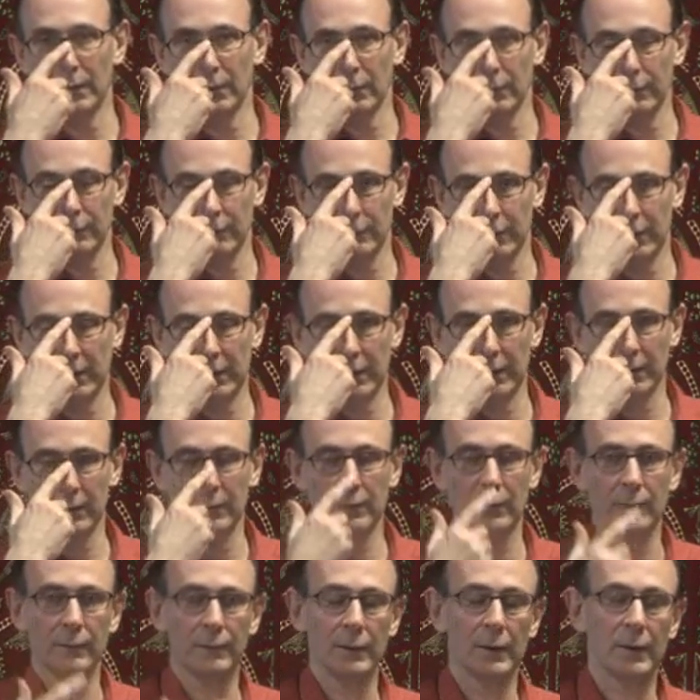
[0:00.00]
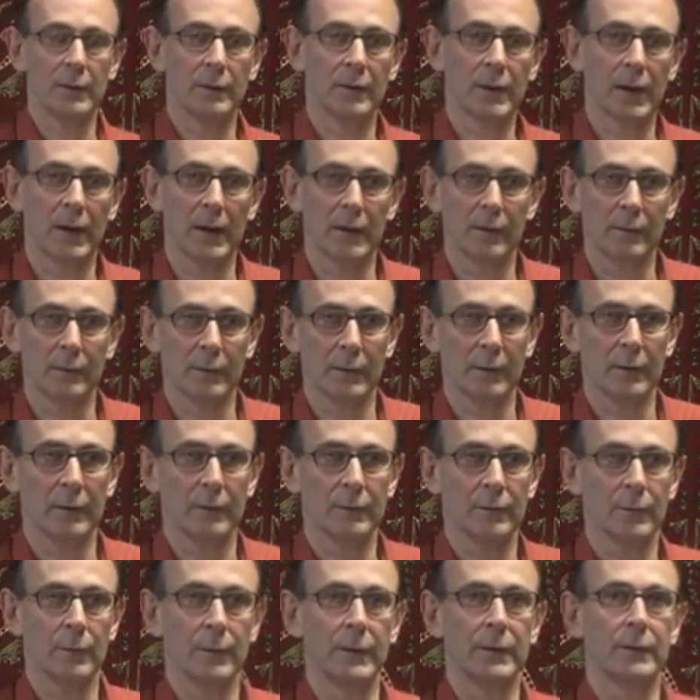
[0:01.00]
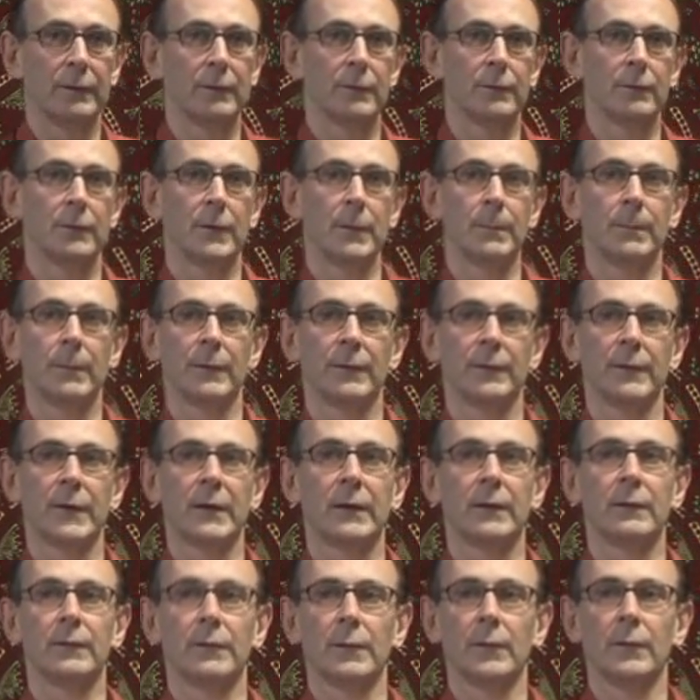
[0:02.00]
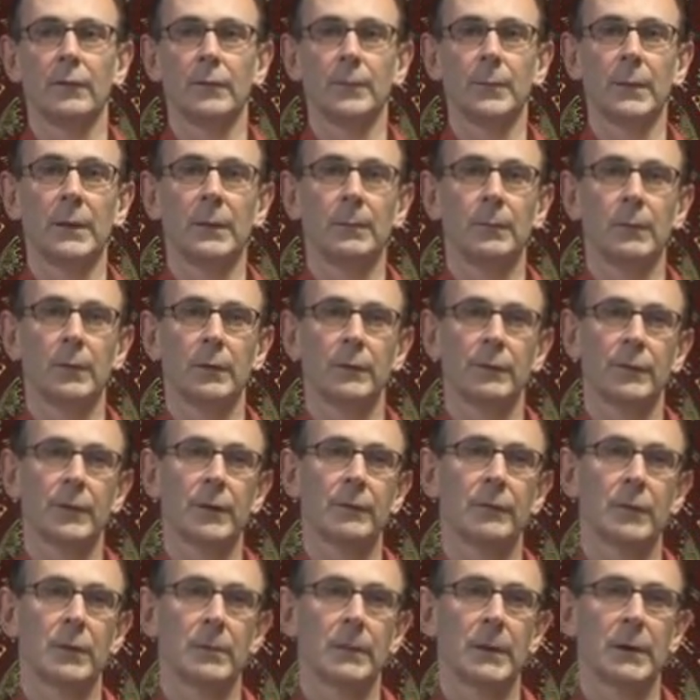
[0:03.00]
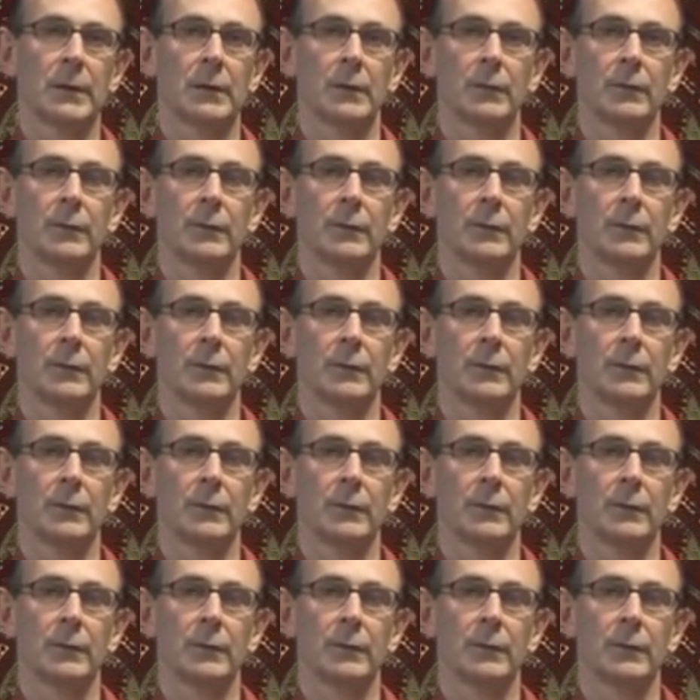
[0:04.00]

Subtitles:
Australia, New Zealand, Canada, is 23% of people who suffered mental